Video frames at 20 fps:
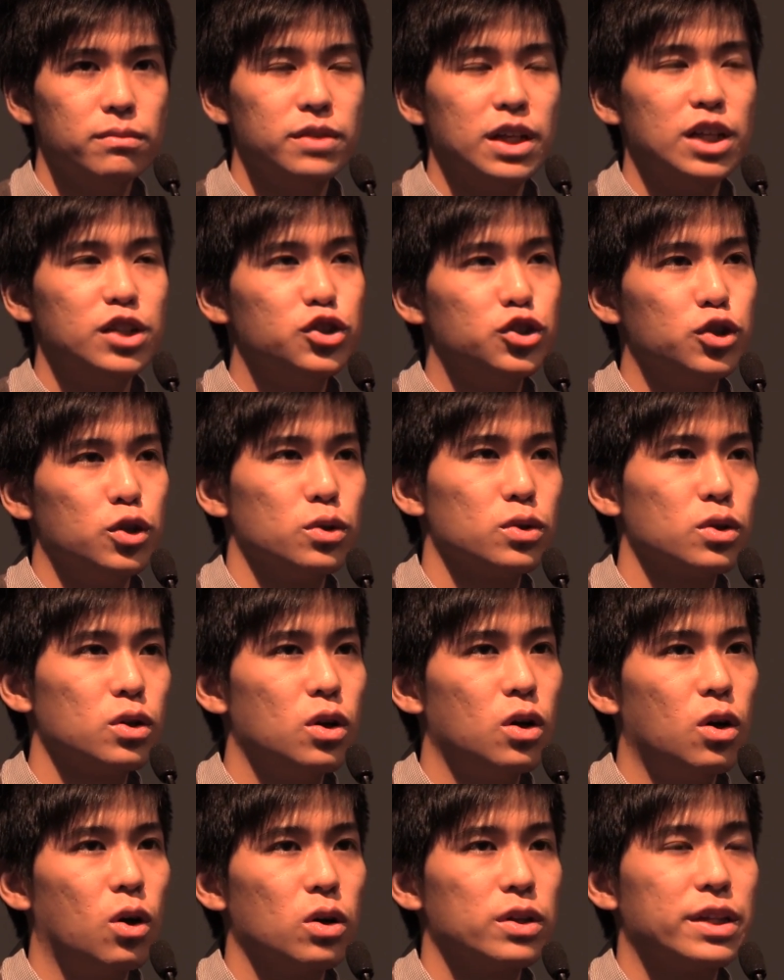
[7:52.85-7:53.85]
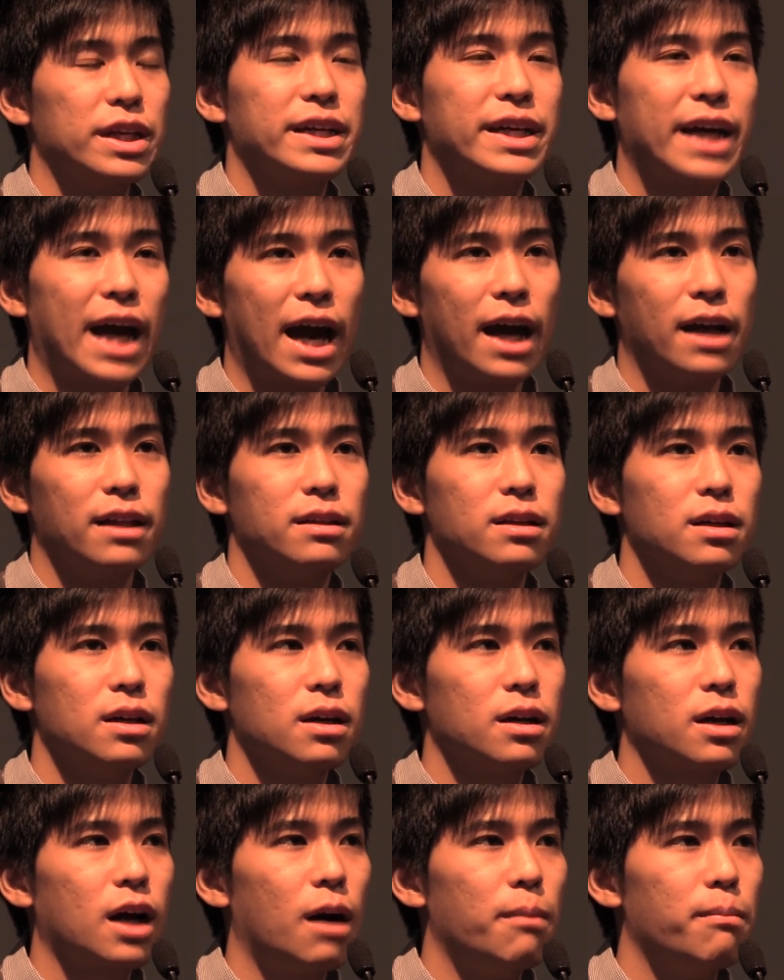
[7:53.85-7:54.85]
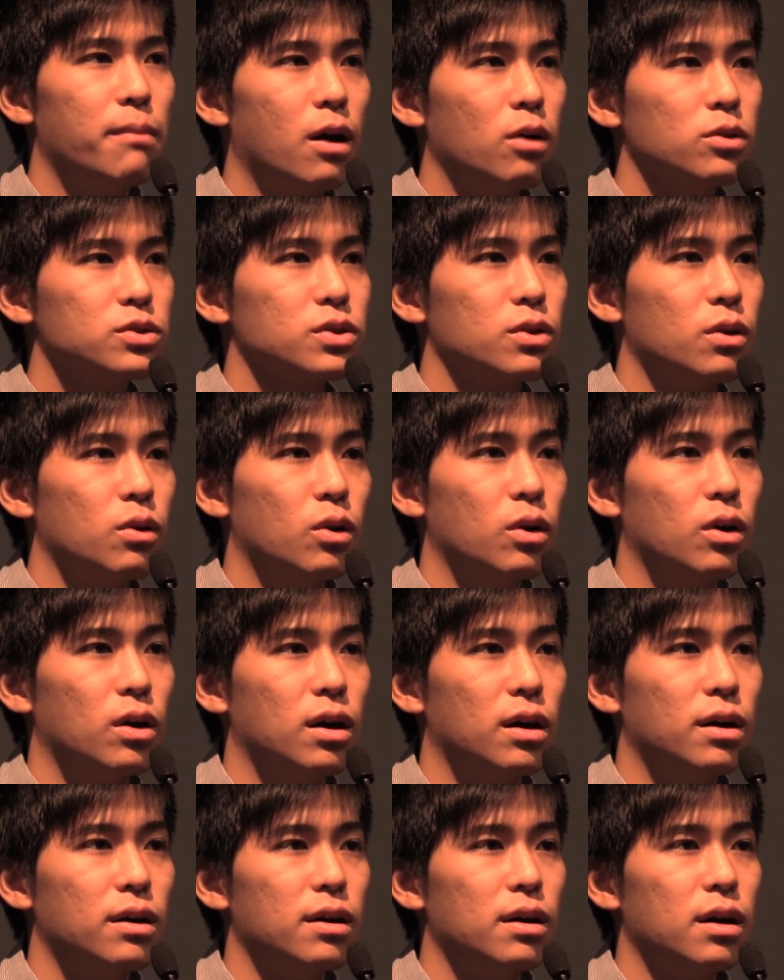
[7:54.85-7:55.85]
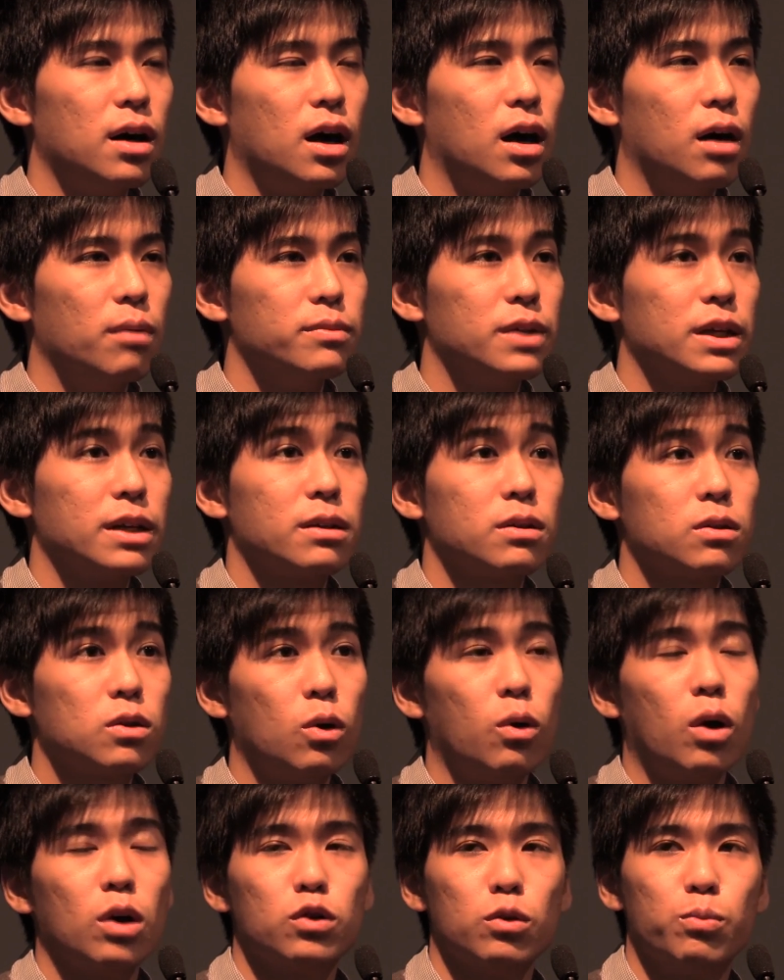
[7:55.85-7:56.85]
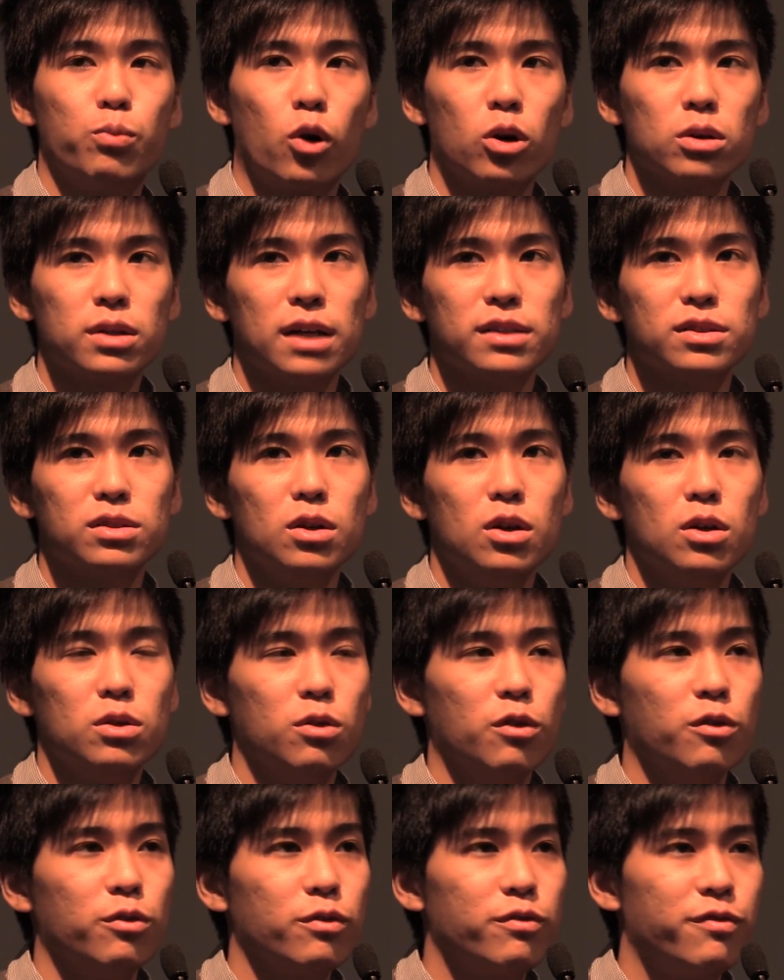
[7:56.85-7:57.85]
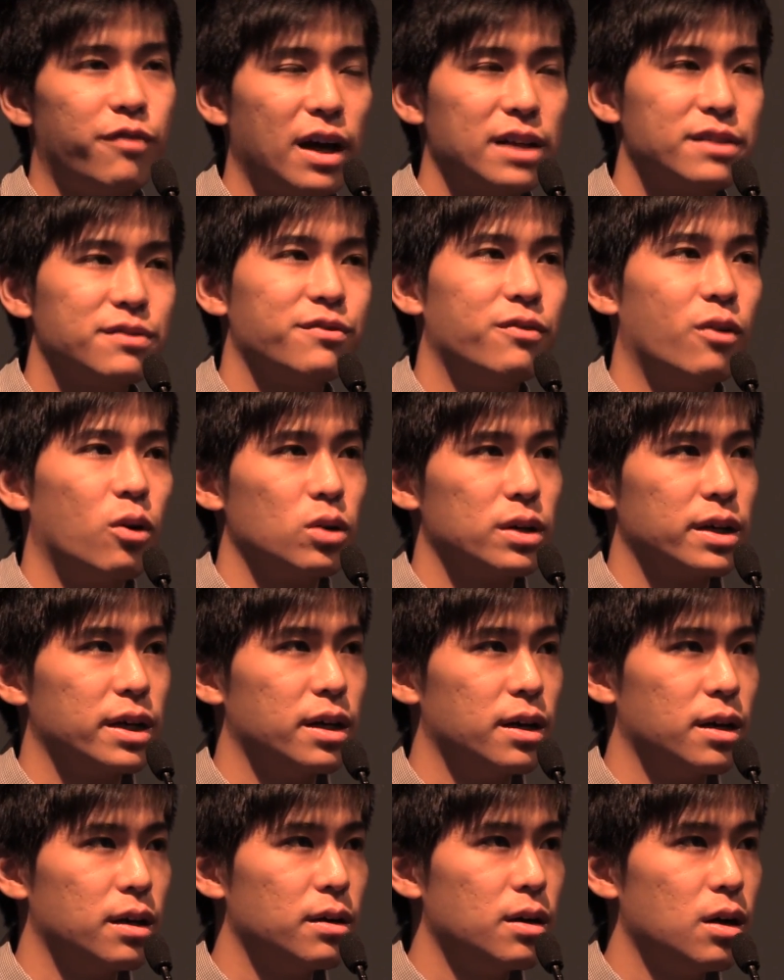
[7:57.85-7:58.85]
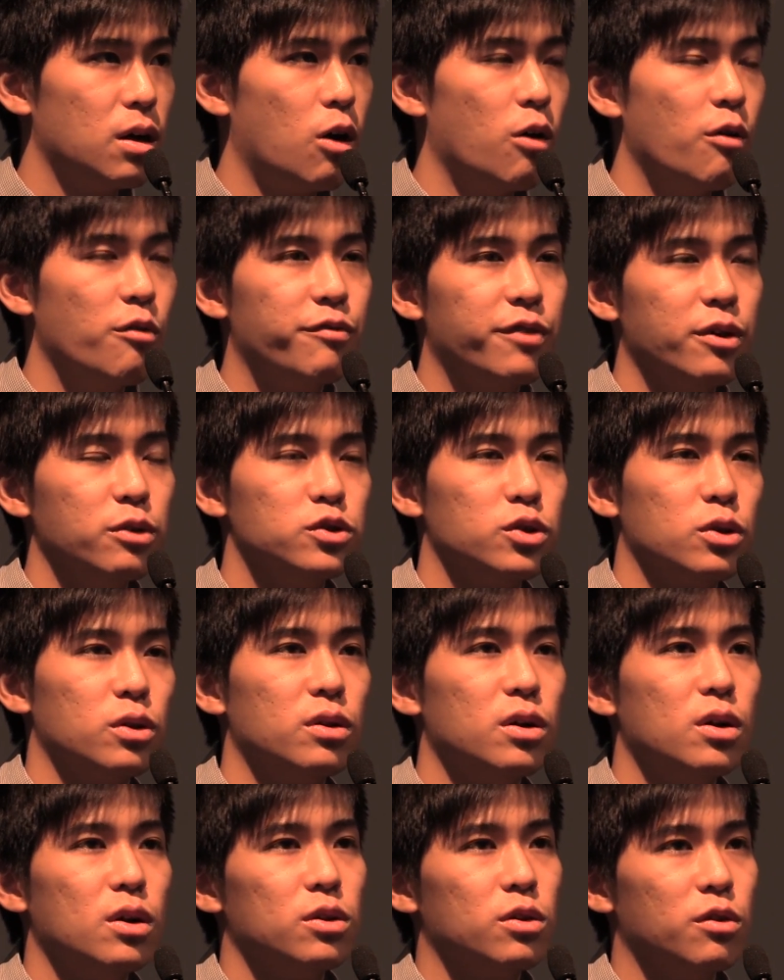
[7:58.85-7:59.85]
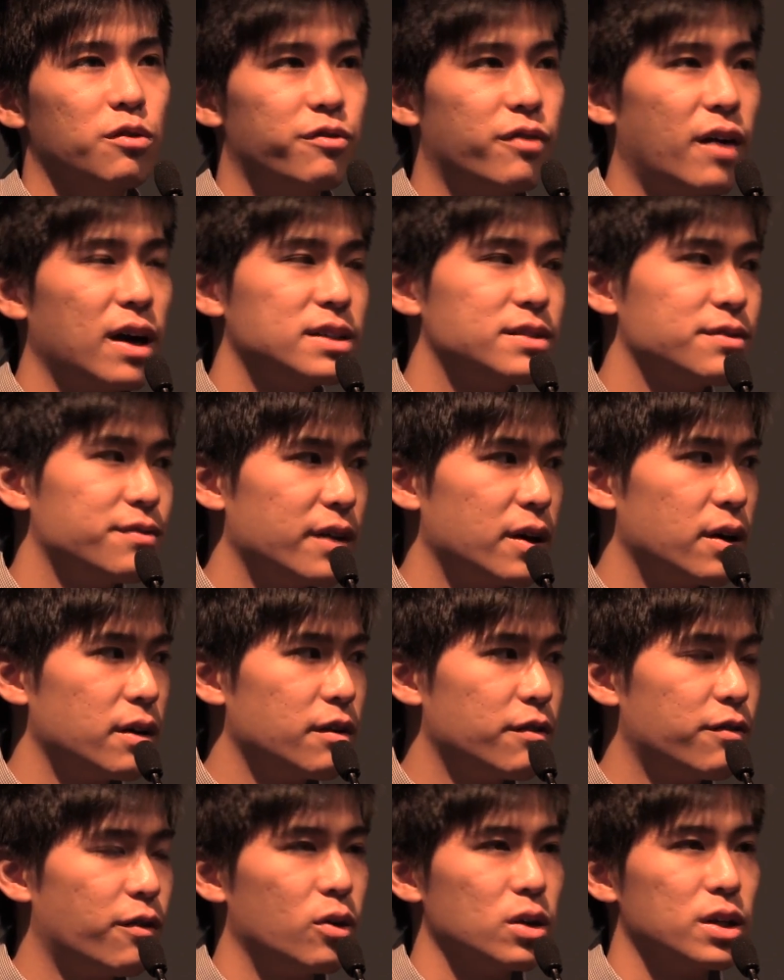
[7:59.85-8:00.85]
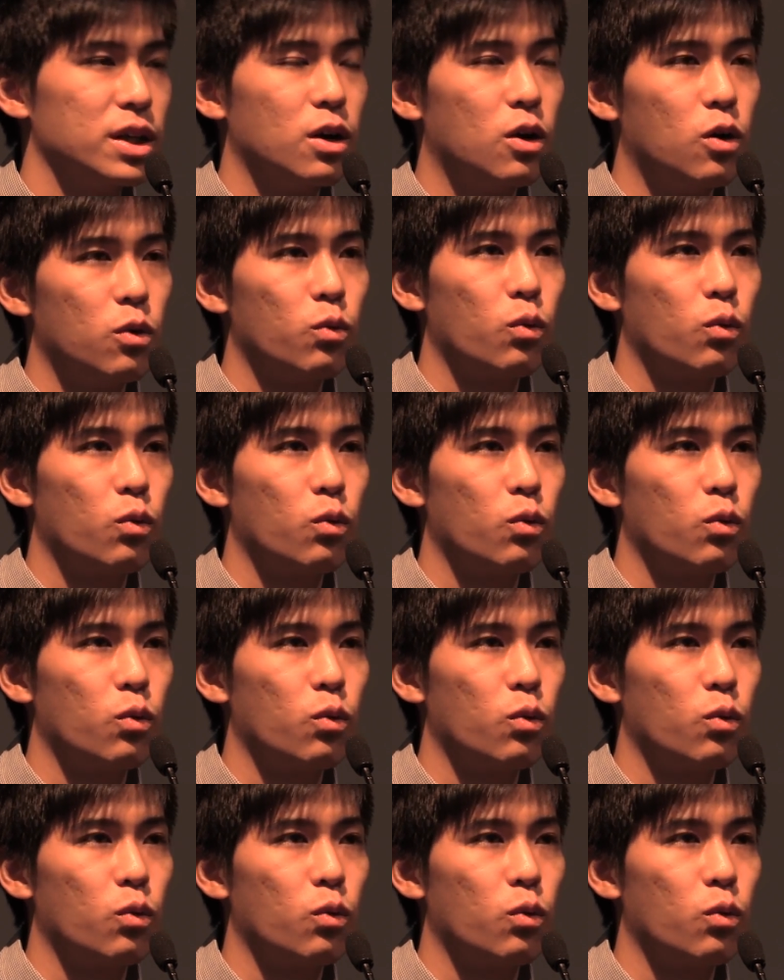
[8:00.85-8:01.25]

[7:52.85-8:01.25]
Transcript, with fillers: they should or they can come out or um, they go out to protest to fight for their own future, to fight for, their